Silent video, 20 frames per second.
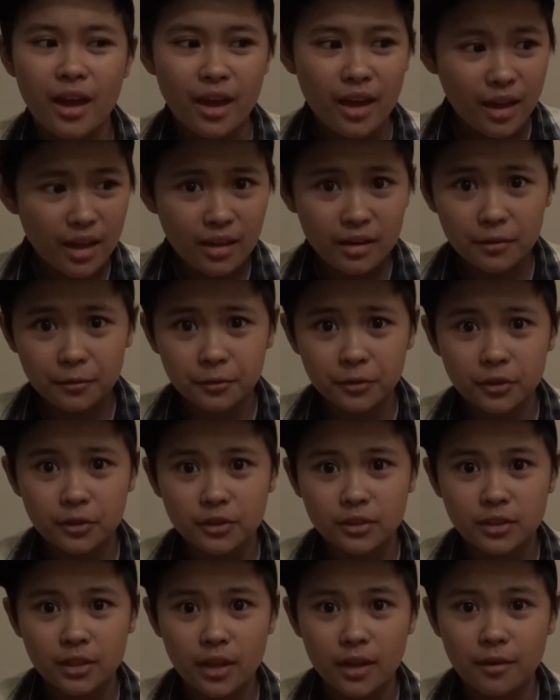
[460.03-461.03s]
And if you're
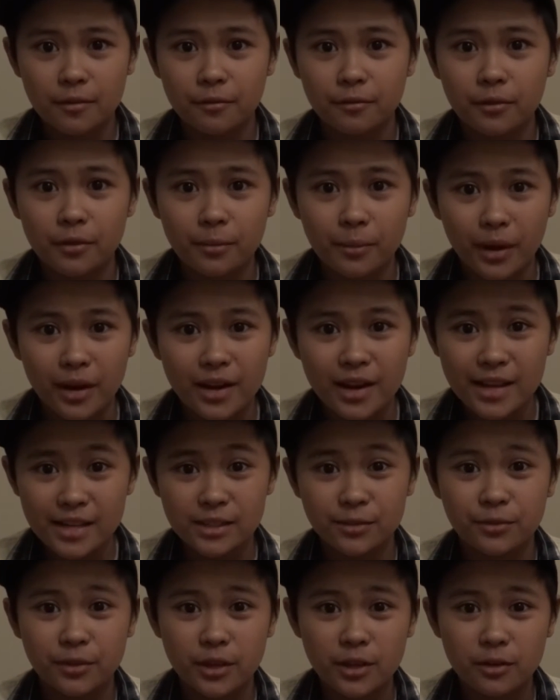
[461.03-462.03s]
excited for my
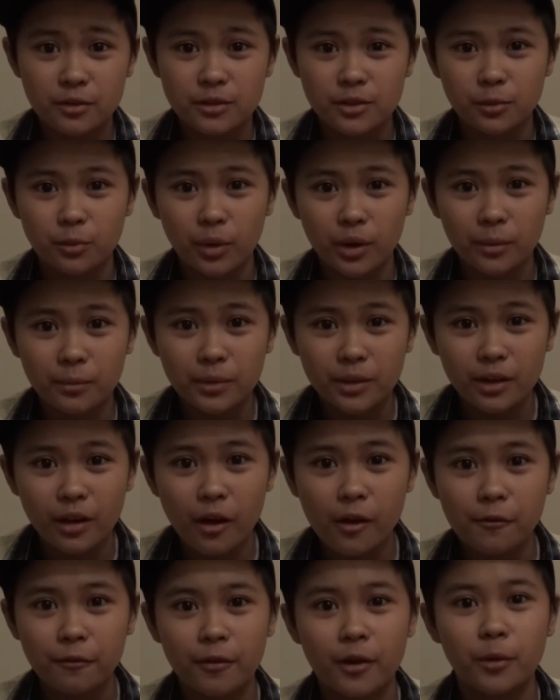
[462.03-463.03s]
next videos and want to be
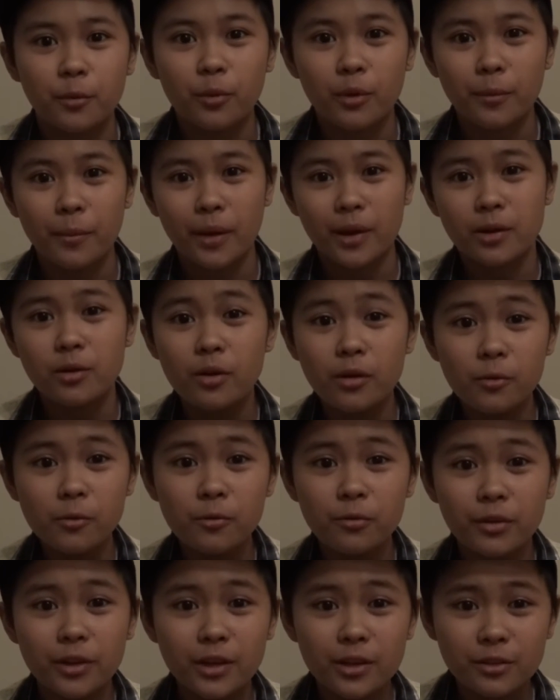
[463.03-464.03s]
notified when my
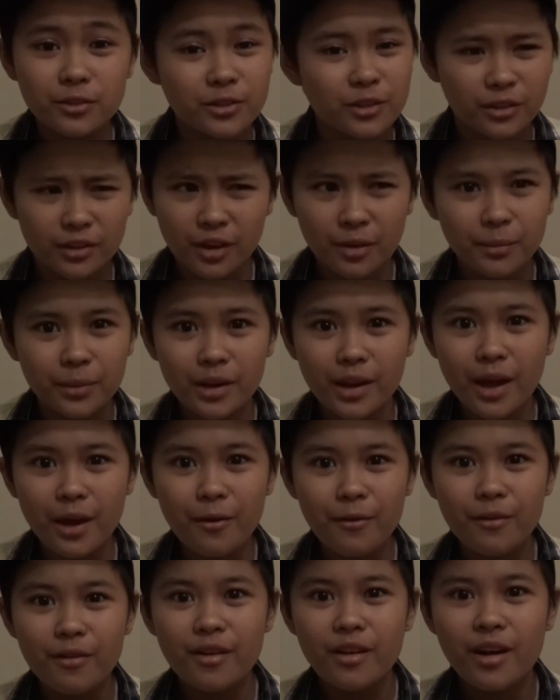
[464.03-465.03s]
new videos are coming
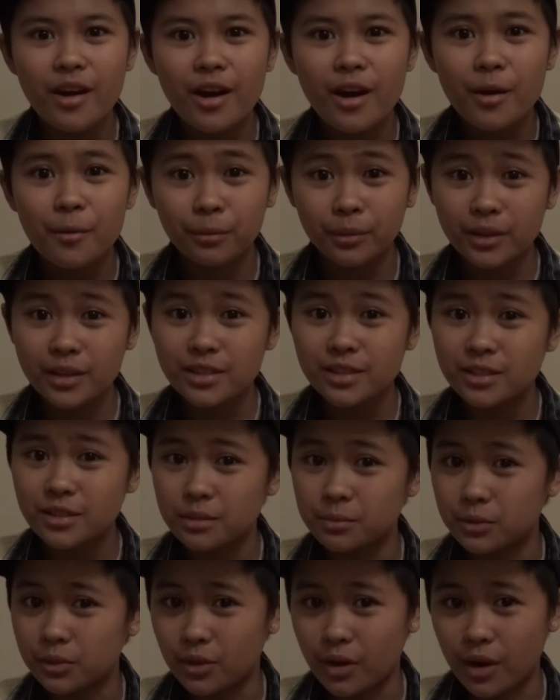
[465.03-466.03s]
out, Please
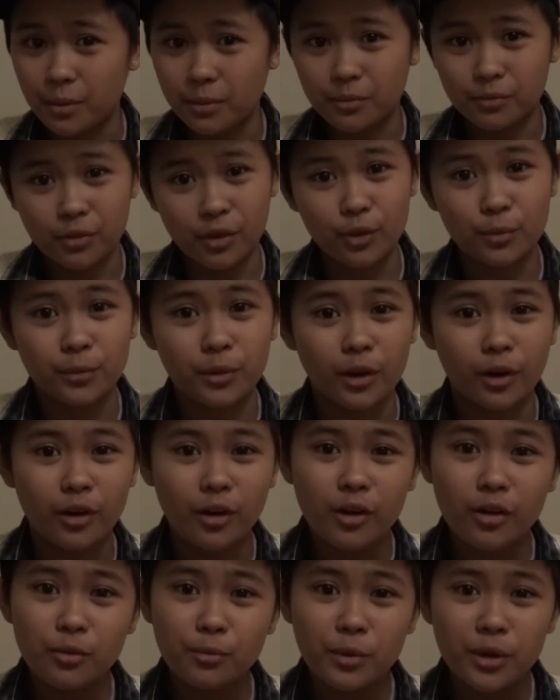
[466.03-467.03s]
subscribe and follow me on
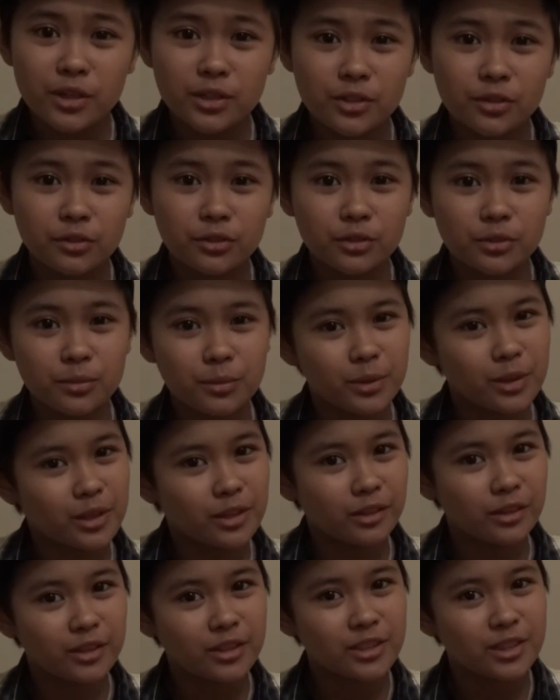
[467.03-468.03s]
all my social
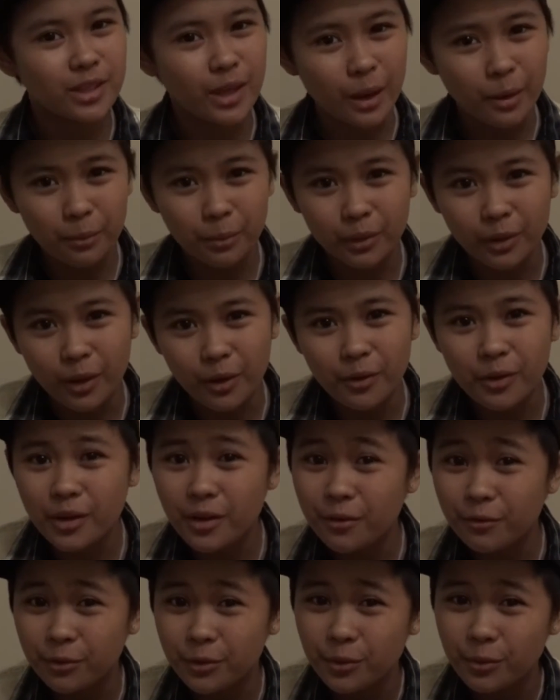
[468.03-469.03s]
media links down below
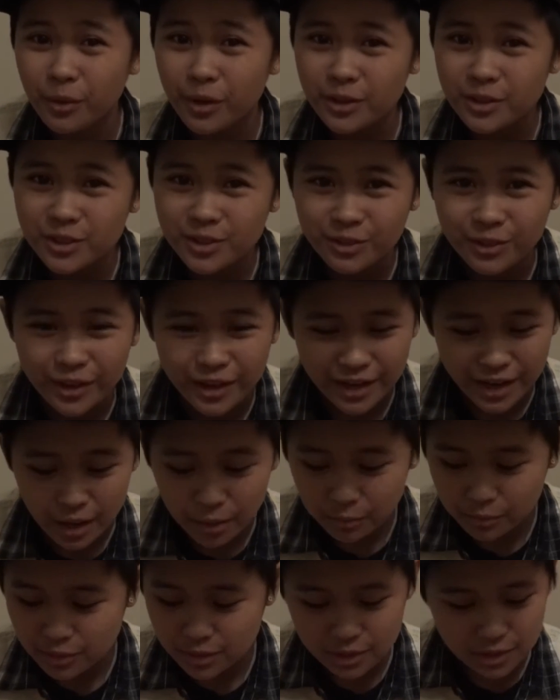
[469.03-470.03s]
if you want to, and
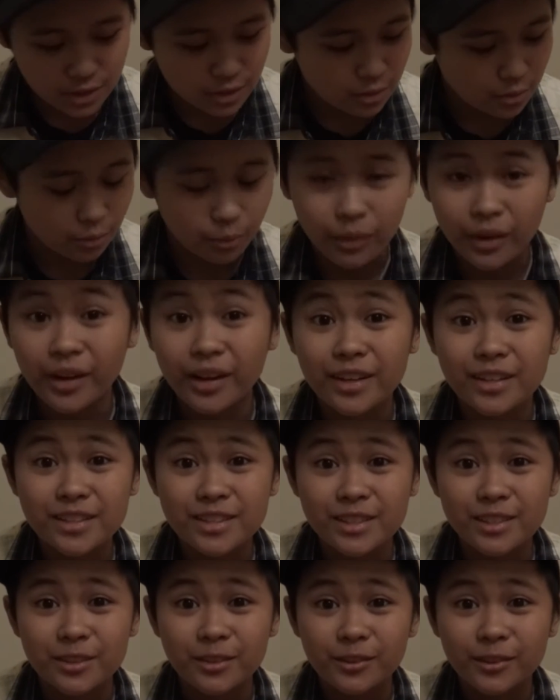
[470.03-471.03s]
I will see you when I
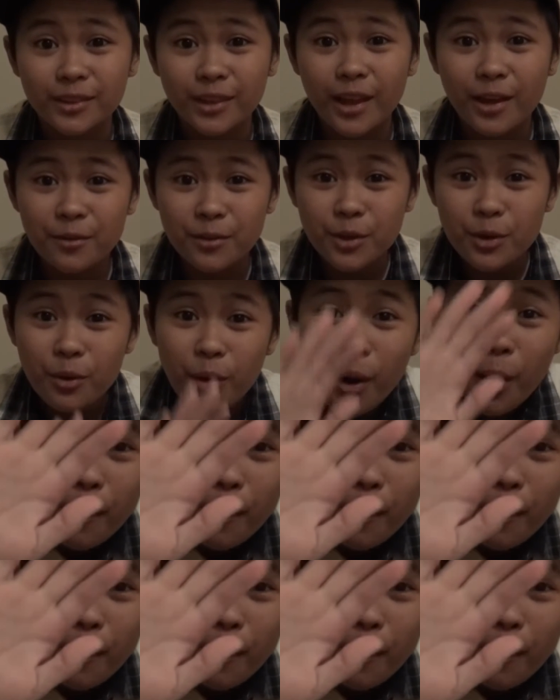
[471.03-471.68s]
see you. Love you.